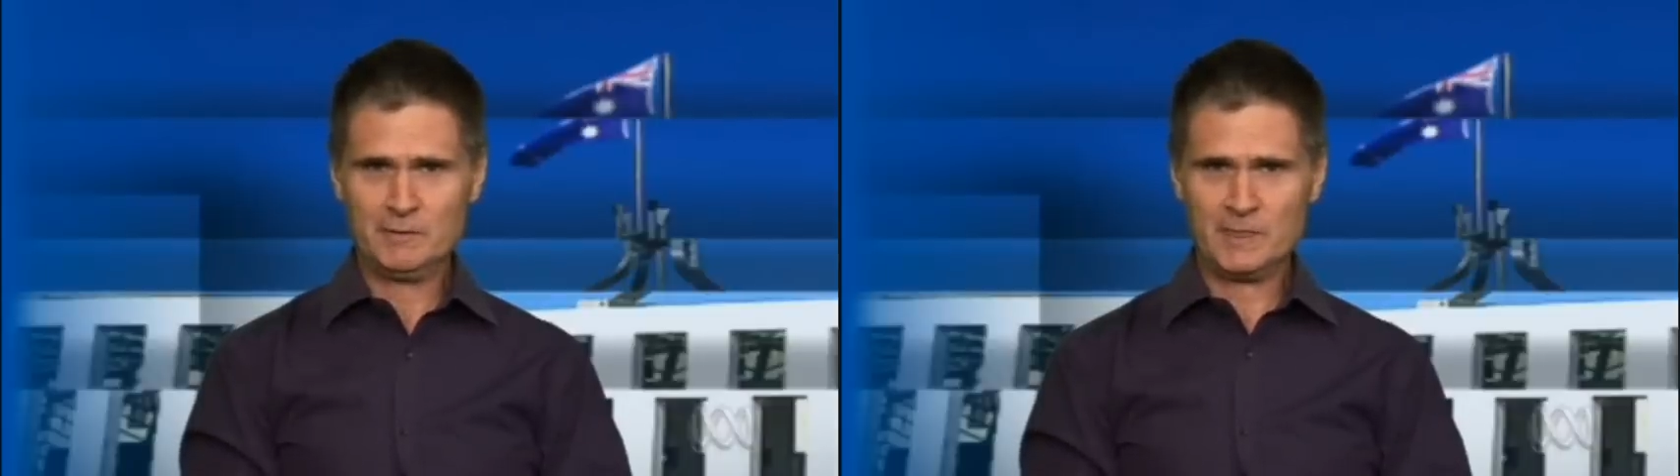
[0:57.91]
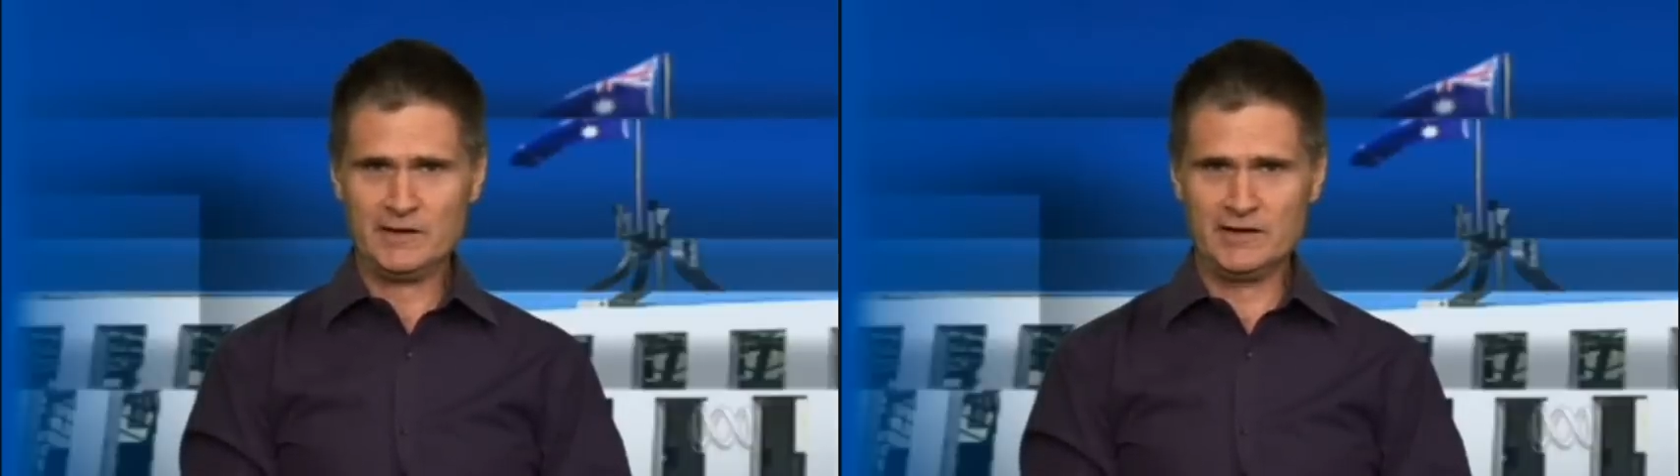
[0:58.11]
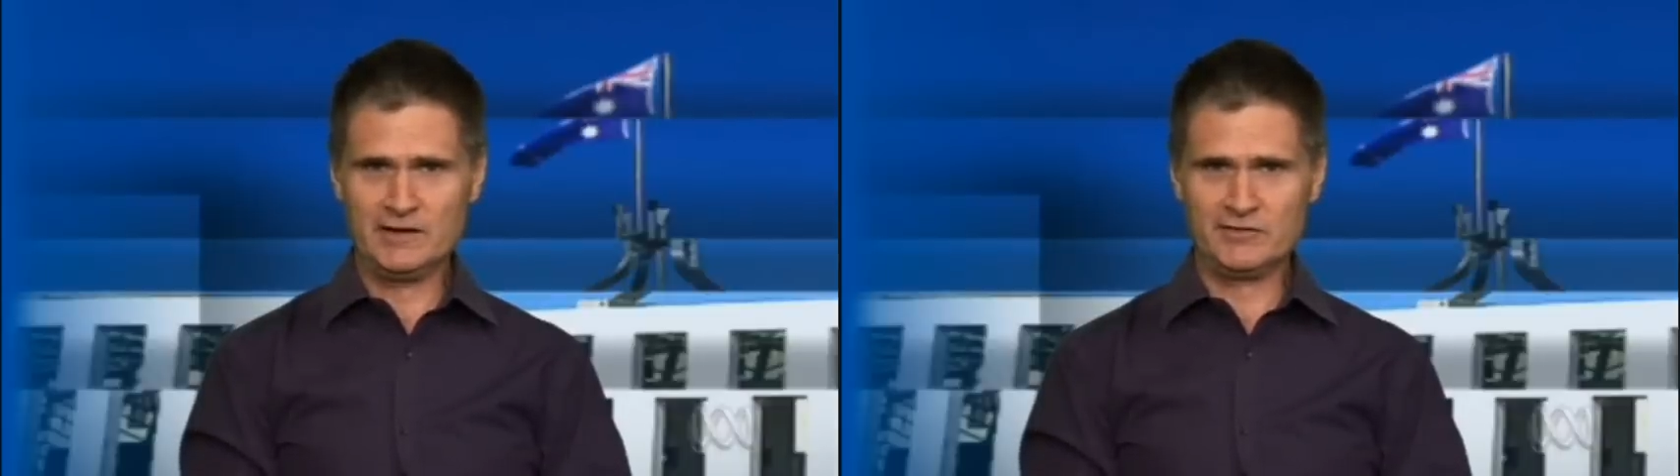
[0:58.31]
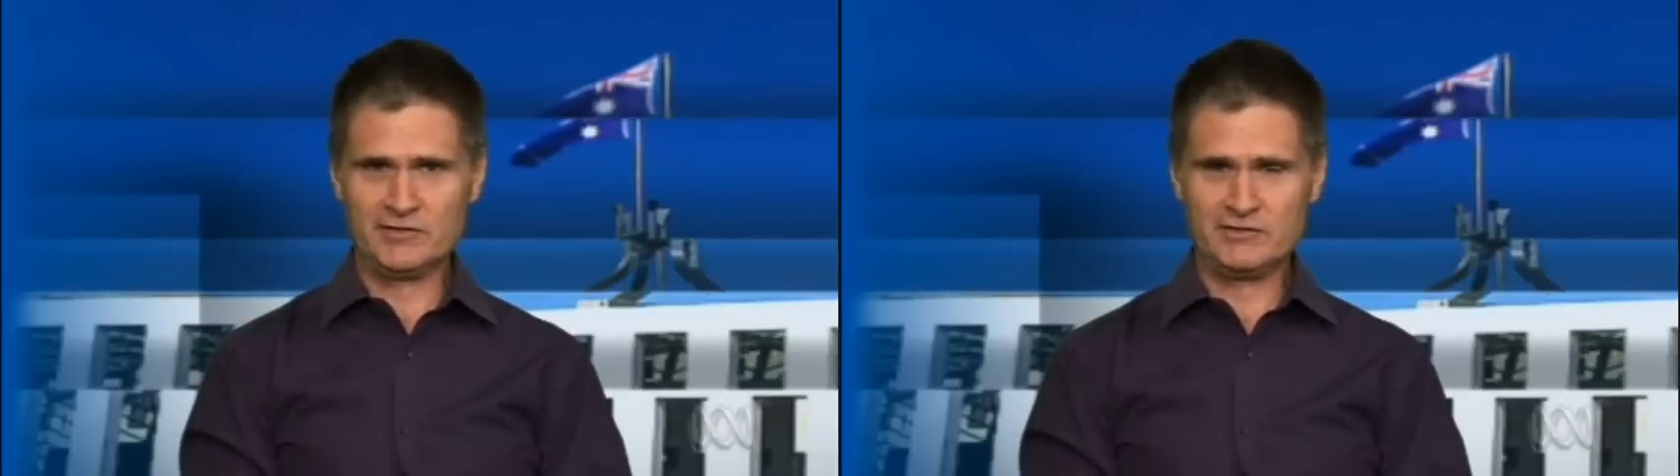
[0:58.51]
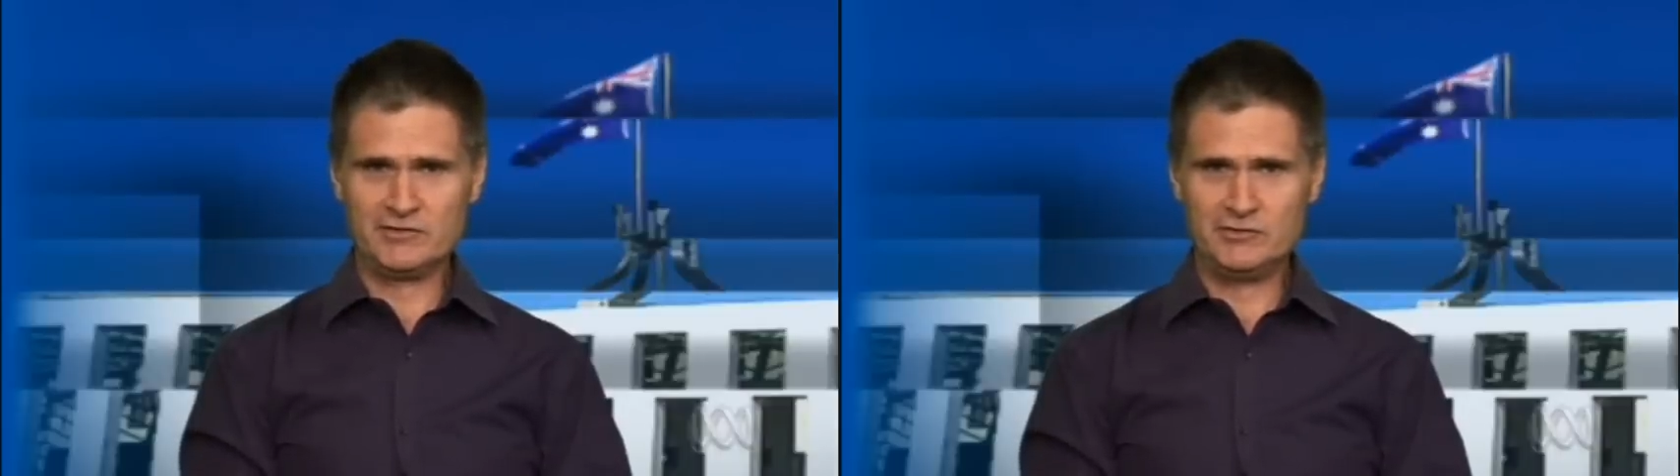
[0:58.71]

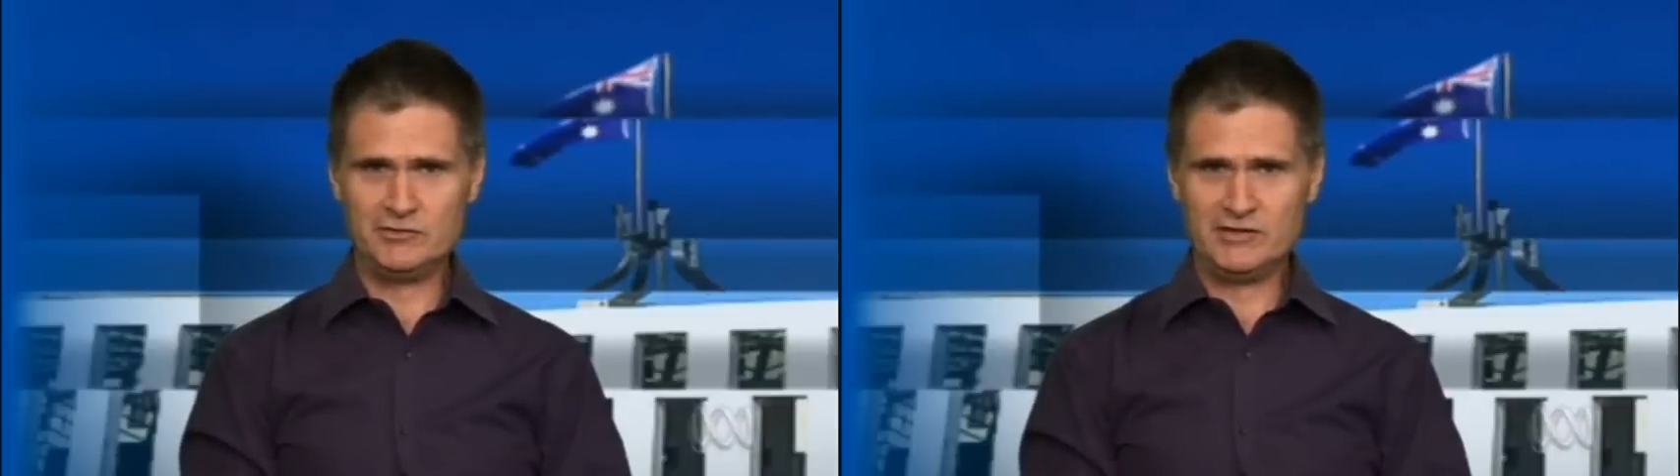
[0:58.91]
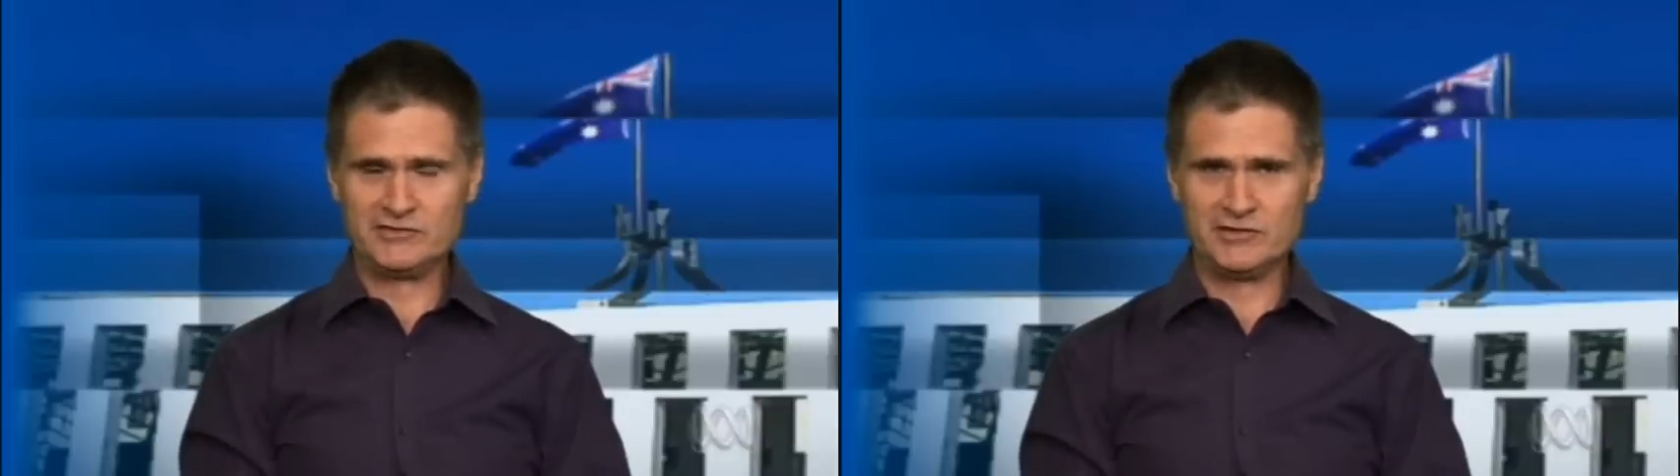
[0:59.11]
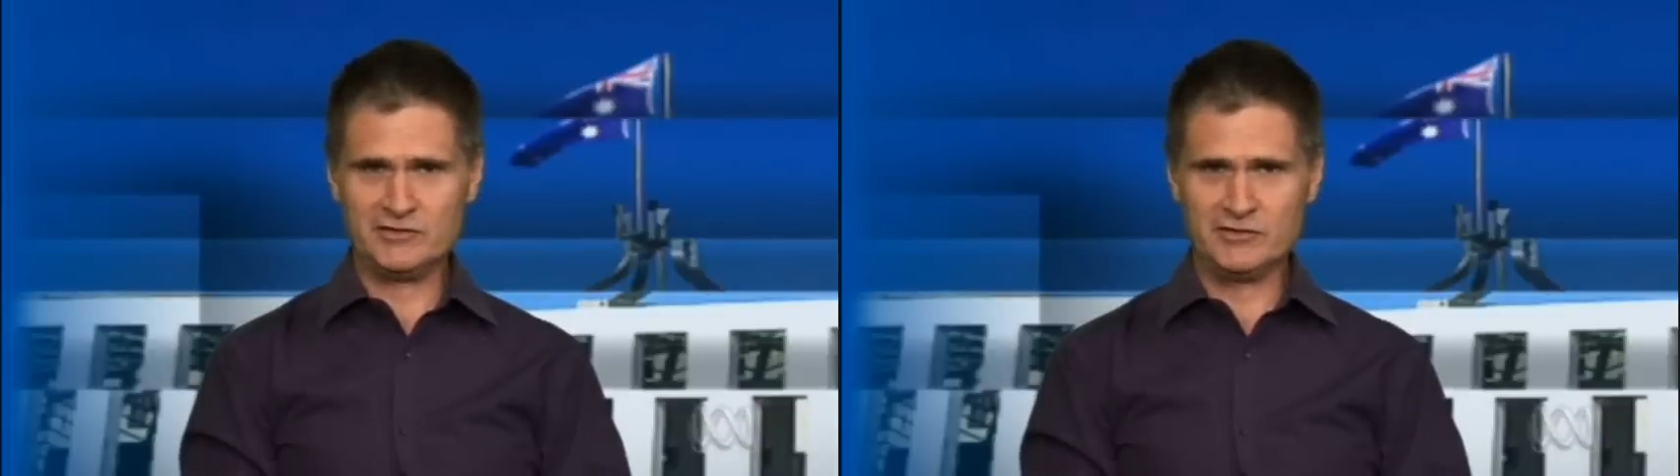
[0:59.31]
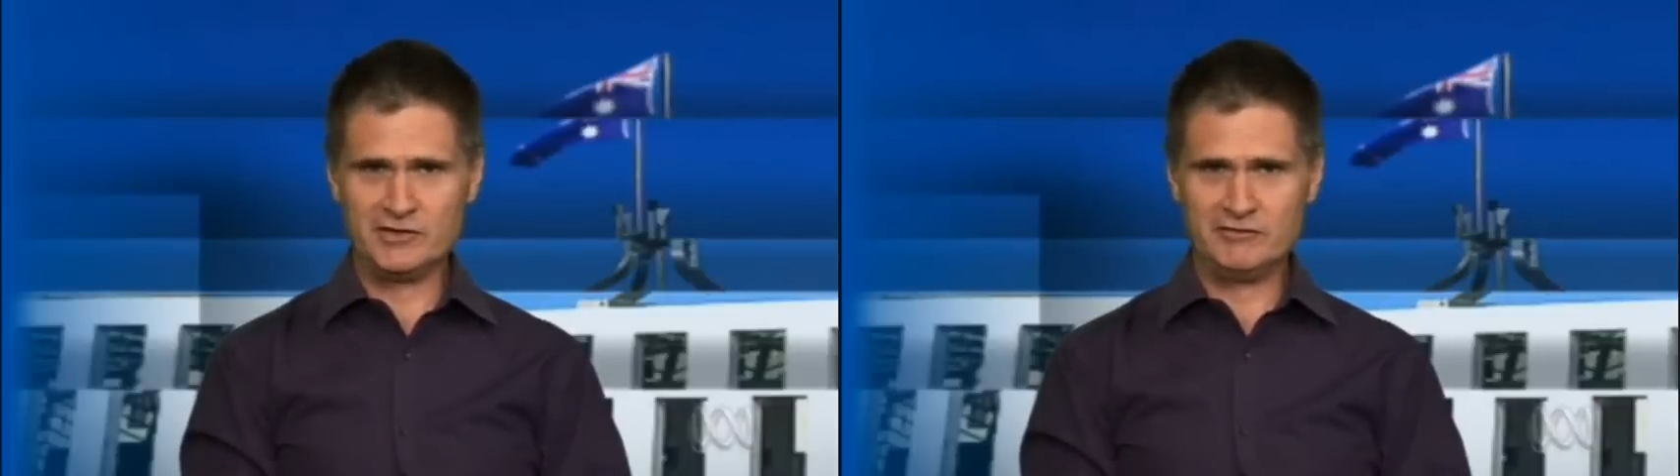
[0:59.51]
the 2013